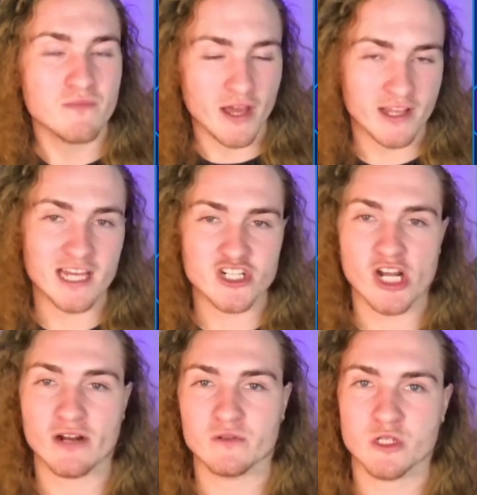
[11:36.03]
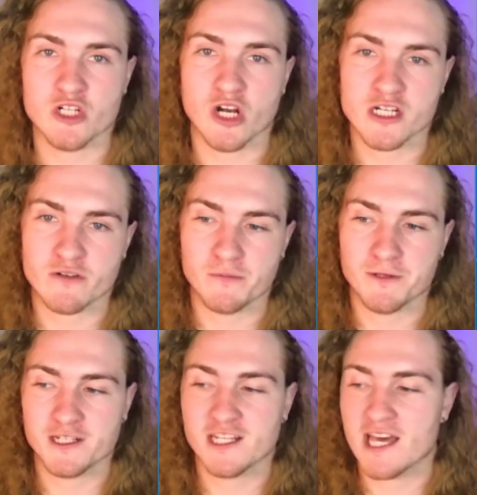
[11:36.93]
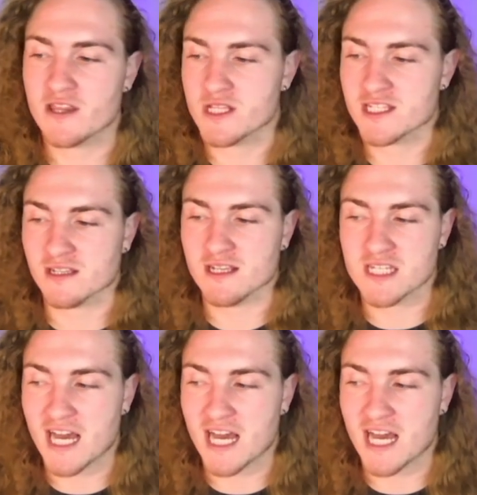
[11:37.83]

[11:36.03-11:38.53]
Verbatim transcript: Again, shout out to Josh for putting together this list.